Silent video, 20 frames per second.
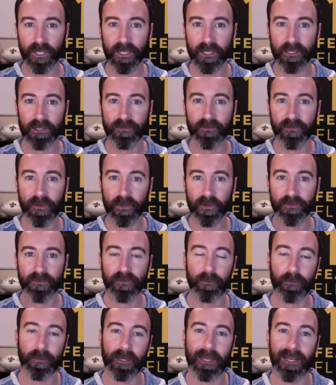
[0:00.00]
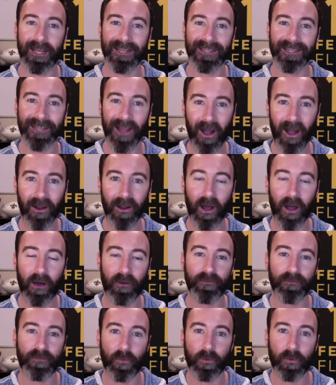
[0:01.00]
is
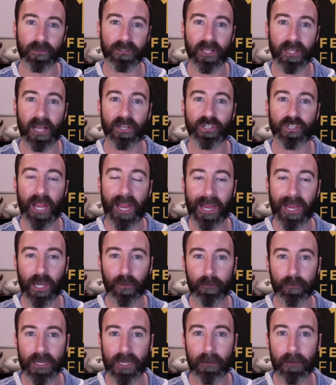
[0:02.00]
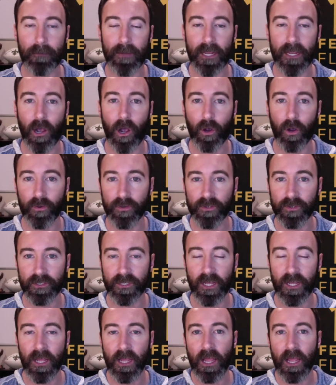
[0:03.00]
fearlessflipping.com/Airbnb host.